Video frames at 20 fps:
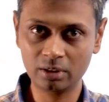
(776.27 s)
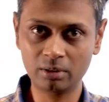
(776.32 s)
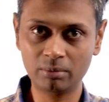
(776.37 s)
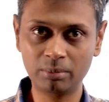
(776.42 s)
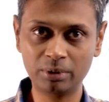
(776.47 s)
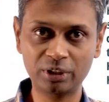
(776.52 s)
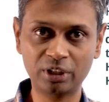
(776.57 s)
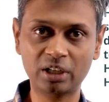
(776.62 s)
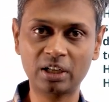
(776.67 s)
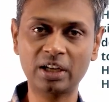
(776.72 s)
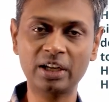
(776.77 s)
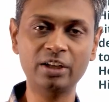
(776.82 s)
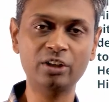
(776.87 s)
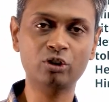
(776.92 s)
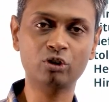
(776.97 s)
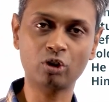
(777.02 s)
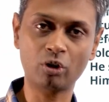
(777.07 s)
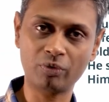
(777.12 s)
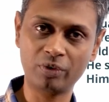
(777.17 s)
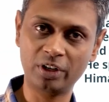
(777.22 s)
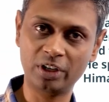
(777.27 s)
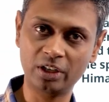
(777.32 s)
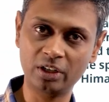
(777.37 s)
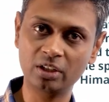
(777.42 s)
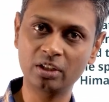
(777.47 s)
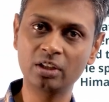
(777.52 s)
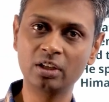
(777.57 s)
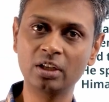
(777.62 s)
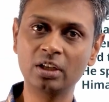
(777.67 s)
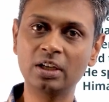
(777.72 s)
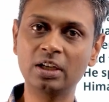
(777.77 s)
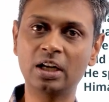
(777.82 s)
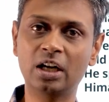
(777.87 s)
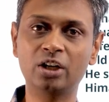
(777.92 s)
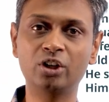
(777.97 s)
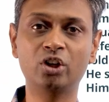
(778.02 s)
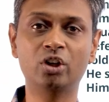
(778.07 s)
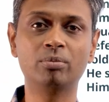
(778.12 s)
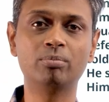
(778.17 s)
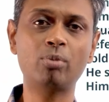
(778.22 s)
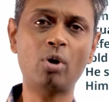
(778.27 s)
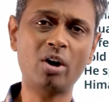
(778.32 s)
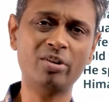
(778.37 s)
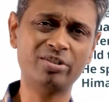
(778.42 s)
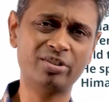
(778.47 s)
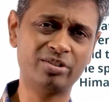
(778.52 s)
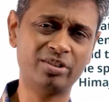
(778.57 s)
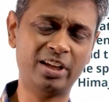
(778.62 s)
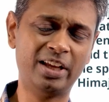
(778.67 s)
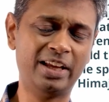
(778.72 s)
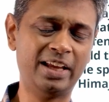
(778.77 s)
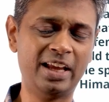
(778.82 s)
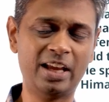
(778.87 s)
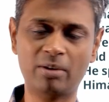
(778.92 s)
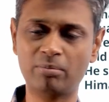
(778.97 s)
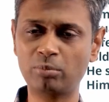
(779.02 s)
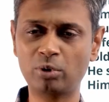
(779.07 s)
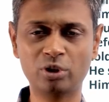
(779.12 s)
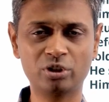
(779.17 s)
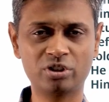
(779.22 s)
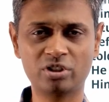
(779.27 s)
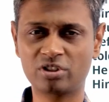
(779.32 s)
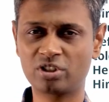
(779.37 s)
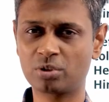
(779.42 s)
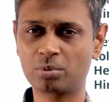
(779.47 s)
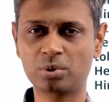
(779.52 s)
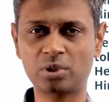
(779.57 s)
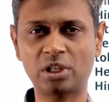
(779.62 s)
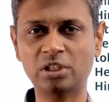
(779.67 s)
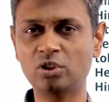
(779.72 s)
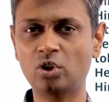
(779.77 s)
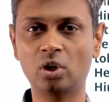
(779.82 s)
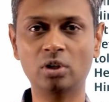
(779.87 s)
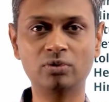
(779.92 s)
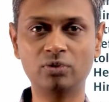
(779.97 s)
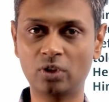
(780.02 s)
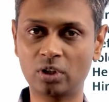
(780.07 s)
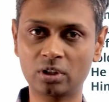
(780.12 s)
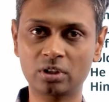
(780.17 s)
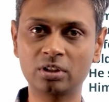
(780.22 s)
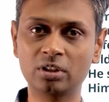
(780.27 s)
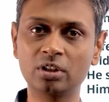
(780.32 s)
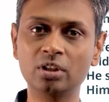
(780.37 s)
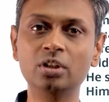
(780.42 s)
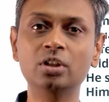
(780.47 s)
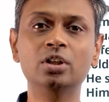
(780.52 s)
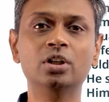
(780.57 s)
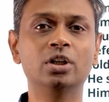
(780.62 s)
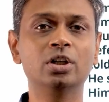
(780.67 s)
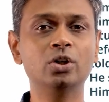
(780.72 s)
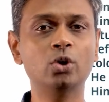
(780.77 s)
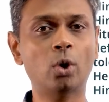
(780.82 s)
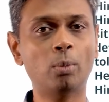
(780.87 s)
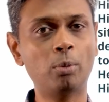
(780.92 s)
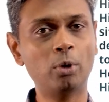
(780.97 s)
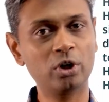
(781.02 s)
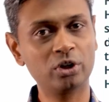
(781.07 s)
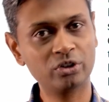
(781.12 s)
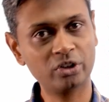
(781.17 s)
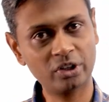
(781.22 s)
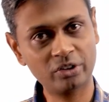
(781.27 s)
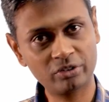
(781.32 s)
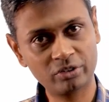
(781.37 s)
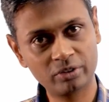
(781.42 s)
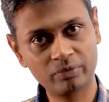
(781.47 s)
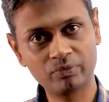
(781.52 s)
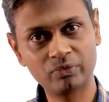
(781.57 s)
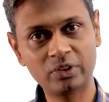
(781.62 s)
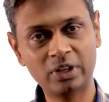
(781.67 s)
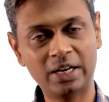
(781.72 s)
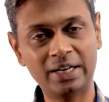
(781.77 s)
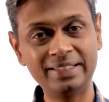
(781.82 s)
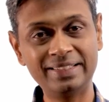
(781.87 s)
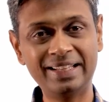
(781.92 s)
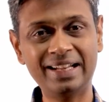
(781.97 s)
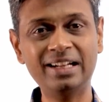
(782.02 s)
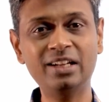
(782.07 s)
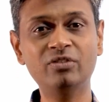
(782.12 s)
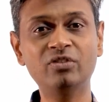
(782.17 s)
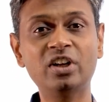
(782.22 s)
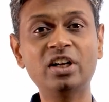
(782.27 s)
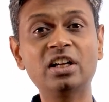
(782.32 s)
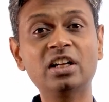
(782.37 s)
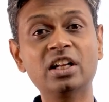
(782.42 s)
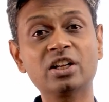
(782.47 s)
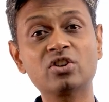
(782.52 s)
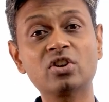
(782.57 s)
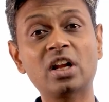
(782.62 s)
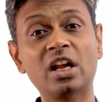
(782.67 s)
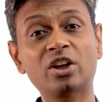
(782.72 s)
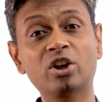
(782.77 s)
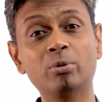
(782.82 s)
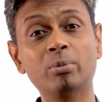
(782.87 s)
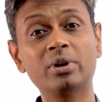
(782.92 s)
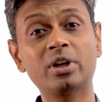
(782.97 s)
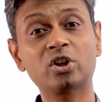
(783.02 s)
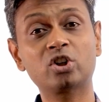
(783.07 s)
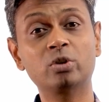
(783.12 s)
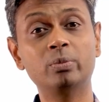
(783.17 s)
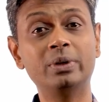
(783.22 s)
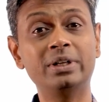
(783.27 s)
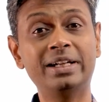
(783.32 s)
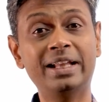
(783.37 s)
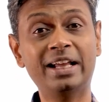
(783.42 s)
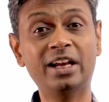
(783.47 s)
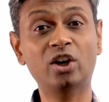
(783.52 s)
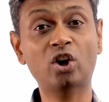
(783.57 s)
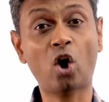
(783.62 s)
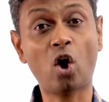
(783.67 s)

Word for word: but the client is offended and your boss is saying, hey, apologies, this was uncalled for, you apologize. And then if the intellectual argument has to be taken